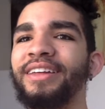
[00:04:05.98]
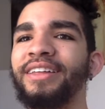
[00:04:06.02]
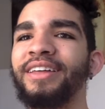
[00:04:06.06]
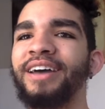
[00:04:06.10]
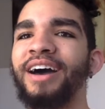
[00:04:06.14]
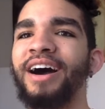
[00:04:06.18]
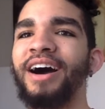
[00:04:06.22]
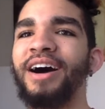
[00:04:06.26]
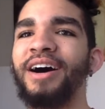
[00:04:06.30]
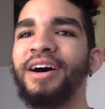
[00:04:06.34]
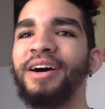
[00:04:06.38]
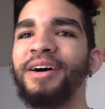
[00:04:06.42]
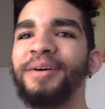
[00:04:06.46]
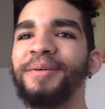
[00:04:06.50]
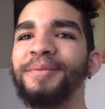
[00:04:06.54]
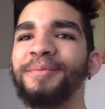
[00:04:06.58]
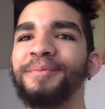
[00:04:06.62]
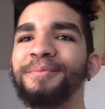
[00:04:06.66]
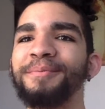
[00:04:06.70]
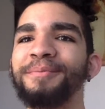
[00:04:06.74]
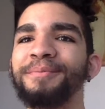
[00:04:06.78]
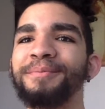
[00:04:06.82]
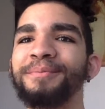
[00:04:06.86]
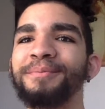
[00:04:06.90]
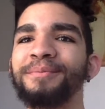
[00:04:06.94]
I
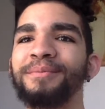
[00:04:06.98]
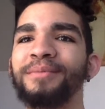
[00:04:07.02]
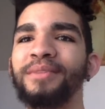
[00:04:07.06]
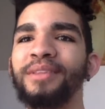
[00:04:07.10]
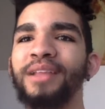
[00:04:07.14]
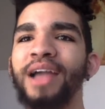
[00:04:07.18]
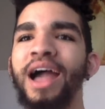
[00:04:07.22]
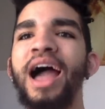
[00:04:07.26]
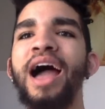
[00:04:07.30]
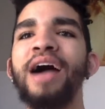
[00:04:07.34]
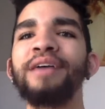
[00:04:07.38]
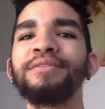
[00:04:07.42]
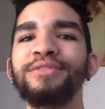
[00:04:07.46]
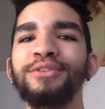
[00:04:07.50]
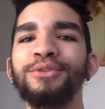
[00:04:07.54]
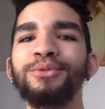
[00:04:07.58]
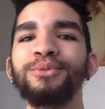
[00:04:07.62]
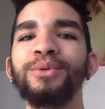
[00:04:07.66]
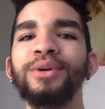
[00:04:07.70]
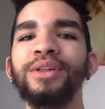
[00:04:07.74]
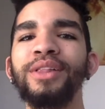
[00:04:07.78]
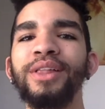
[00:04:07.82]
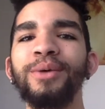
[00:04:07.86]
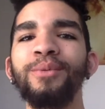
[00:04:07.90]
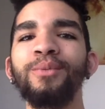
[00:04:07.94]
have to
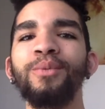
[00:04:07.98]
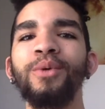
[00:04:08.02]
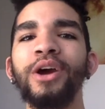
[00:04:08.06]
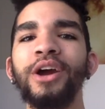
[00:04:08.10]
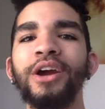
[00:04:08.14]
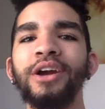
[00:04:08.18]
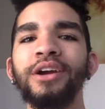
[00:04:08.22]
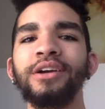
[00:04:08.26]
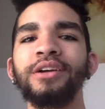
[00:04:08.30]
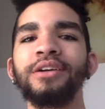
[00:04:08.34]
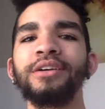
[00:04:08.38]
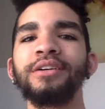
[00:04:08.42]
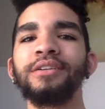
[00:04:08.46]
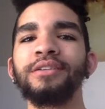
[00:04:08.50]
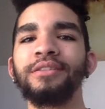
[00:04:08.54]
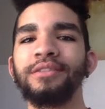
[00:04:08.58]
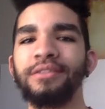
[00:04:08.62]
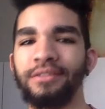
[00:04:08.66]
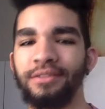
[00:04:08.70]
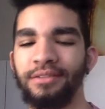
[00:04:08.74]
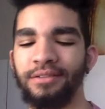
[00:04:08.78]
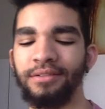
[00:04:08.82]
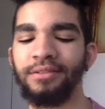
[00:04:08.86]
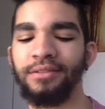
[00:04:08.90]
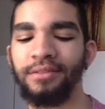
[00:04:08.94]
really work,
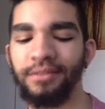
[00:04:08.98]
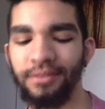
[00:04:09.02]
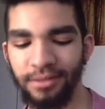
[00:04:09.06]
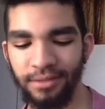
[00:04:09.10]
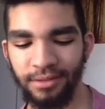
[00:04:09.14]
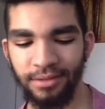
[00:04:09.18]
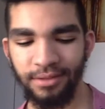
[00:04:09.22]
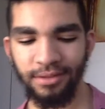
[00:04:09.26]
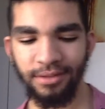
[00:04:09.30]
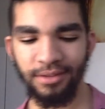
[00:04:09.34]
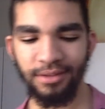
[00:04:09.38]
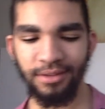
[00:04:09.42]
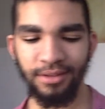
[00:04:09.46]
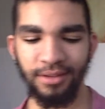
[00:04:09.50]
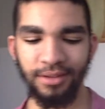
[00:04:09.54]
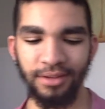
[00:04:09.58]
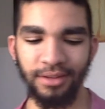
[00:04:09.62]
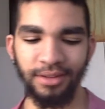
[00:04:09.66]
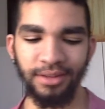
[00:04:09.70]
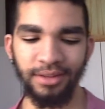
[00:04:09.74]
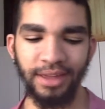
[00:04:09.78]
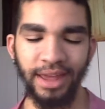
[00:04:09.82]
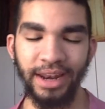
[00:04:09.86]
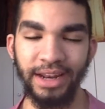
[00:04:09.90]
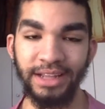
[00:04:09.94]

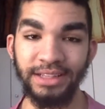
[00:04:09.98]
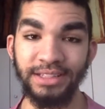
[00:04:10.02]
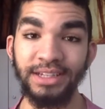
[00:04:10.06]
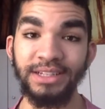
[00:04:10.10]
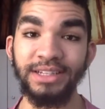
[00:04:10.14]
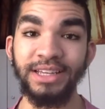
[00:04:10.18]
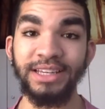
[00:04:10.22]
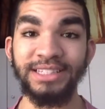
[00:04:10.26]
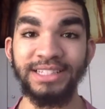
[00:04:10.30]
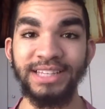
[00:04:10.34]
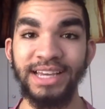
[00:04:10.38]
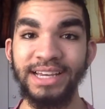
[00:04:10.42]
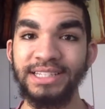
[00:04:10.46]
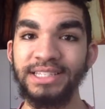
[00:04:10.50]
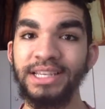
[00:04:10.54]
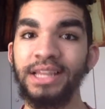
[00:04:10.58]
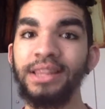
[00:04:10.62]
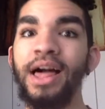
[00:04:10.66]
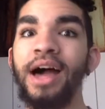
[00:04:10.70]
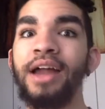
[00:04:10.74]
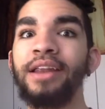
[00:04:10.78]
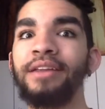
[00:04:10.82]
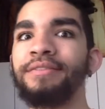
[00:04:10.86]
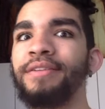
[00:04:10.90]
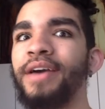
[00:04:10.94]
and it takes a
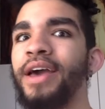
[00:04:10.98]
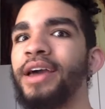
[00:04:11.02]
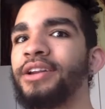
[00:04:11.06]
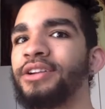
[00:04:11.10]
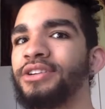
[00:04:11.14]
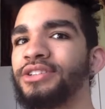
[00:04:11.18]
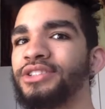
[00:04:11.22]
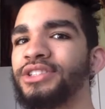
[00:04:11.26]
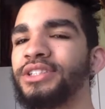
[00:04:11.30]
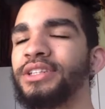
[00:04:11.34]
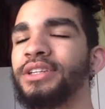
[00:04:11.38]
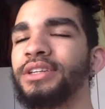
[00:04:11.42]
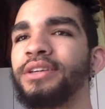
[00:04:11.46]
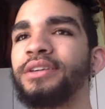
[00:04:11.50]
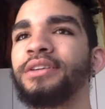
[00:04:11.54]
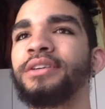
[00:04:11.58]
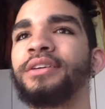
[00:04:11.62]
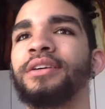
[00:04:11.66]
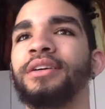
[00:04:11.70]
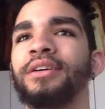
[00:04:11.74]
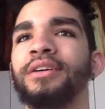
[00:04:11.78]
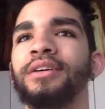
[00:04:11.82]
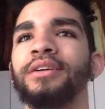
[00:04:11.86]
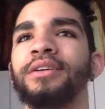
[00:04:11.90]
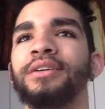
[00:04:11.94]
lot of energy
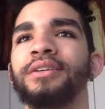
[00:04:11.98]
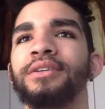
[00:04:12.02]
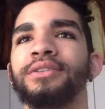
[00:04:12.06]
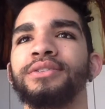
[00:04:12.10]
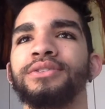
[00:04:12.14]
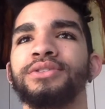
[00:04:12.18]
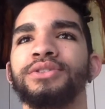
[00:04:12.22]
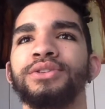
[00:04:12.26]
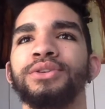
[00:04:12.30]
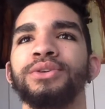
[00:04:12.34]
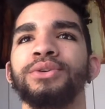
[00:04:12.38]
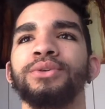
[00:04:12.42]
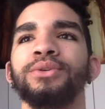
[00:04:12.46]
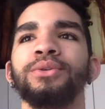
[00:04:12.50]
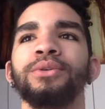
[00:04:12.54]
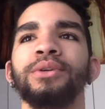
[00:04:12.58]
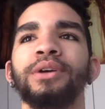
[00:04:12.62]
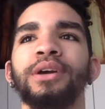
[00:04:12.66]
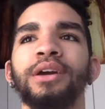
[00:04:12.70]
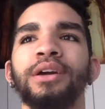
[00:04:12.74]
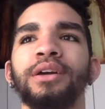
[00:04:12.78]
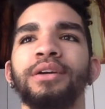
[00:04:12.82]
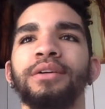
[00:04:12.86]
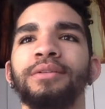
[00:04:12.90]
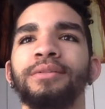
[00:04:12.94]
to
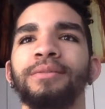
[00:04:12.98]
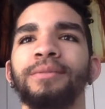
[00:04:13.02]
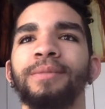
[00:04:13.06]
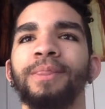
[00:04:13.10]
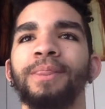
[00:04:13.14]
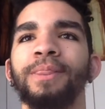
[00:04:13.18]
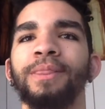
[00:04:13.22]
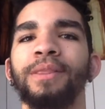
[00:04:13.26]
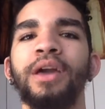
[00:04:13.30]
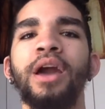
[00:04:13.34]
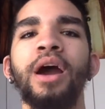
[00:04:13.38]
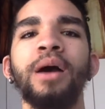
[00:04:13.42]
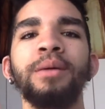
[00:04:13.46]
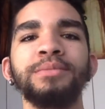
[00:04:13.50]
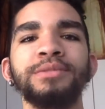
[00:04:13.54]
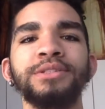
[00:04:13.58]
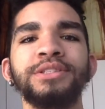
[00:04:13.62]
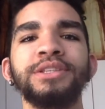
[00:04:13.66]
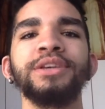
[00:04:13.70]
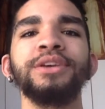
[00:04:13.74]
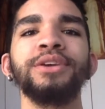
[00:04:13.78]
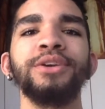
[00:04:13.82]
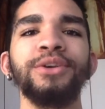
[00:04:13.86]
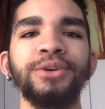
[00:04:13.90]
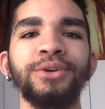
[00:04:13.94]
come
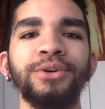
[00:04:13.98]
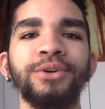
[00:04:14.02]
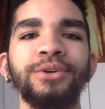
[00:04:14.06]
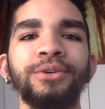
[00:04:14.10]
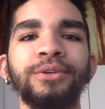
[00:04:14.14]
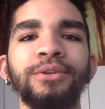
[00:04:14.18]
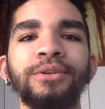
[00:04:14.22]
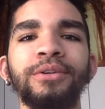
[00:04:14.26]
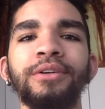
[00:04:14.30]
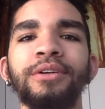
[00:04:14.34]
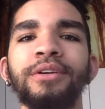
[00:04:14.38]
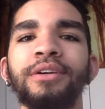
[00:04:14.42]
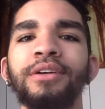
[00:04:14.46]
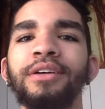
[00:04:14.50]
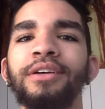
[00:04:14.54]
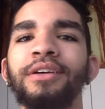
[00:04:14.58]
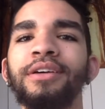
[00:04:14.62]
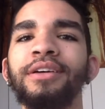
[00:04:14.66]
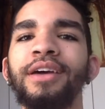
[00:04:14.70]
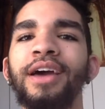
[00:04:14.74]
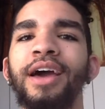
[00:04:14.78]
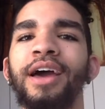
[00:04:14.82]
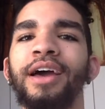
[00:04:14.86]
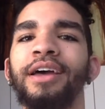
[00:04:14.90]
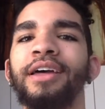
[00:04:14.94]
to you
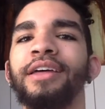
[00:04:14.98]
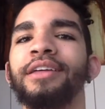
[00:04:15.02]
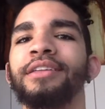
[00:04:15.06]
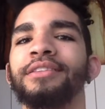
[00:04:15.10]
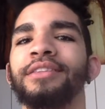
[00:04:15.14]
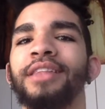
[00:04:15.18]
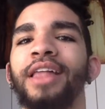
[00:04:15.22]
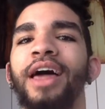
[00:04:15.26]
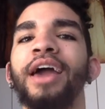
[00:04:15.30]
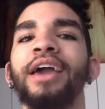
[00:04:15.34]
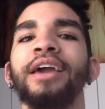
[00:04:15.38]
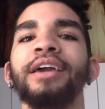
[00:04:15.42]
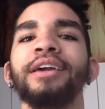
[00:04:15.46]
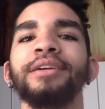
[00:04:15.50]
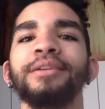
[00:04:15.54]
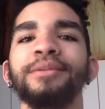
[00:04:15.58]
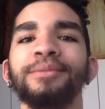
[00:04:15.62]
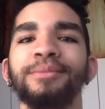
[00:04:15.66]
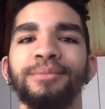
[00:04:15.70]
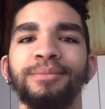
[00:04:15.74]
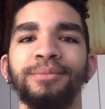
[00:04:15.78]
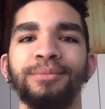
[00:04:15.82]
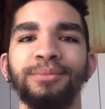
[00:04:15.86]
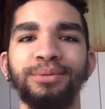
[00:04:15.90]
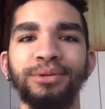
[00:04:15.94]
and like
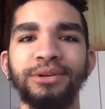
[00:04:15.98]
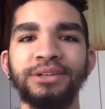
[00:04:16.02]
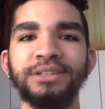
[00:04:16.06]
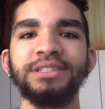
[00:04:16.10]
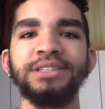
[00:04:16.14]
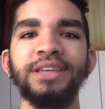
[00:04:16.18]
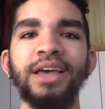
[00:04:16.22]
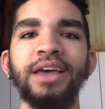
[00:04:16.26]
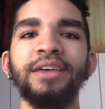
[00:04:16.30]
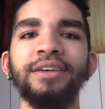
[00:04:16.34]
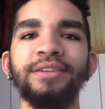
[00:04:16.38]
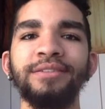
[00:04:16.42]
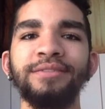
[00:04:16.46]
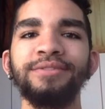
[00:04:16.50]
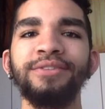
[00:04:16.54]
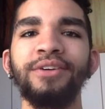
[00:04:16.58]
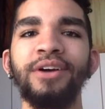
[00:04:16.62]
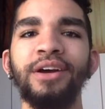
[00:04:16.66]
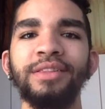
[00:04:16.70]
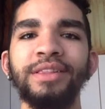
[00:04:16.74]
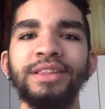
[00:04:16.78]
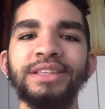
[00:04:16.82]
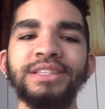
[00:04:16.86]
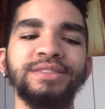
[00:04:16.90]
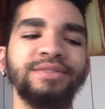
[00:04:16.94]
present in
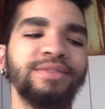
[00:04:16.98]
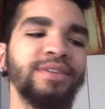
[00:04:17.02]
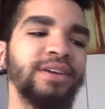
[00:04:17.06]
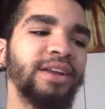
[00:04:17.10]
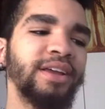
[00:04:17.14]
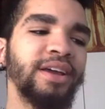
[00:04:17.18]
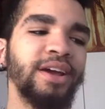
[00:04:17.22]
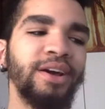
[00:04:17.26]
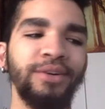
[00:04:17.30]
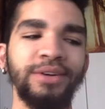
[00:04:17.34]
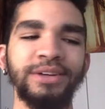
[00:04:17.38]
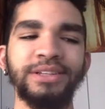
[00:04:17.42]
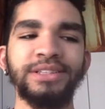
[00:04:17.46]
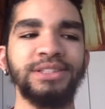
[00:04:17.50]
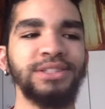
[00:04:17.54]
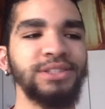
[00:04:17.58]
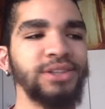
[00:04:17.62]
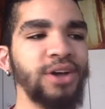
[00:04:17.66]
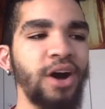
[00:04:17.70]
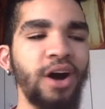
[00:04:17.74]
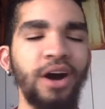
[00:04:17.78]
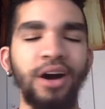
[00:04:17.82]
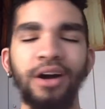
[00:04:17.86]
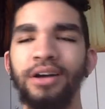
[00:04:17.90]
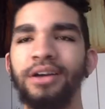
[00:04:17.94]
front of this video and
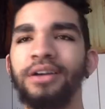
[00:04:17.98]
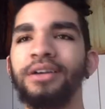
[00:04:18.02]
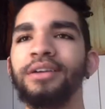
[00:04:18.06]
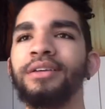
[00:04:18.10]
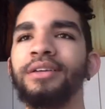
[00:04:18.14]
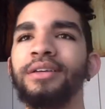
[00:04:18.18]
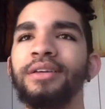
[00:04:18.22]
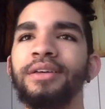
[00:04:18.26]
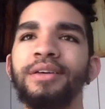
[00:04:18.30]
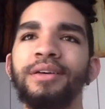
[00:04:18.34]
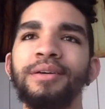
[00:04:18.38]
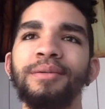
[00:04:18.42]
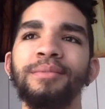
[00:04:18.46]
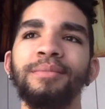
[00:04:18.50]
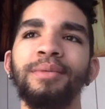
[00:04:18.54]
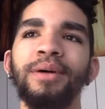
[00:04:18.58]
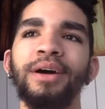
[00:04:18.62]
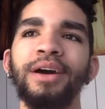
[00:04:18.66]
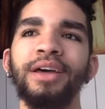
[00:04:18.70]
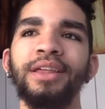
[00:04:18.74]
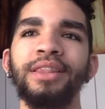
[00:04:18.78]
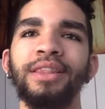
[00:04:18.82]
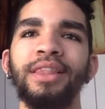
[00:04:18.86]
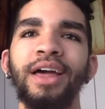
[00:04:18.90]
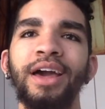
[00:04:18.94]
talk,
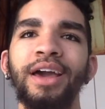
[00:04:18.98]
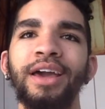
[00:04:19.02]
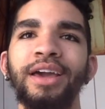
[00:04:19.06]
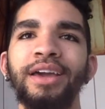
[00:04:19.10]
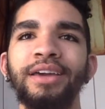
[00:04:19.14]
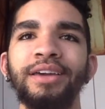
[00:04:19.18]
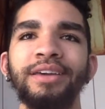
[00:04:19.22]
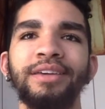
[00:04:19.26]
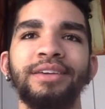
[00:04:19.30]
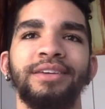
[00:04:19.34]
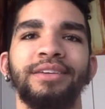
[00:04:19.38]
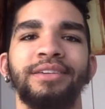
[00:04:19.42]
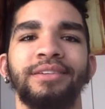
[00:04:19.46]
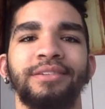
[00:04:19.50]
but like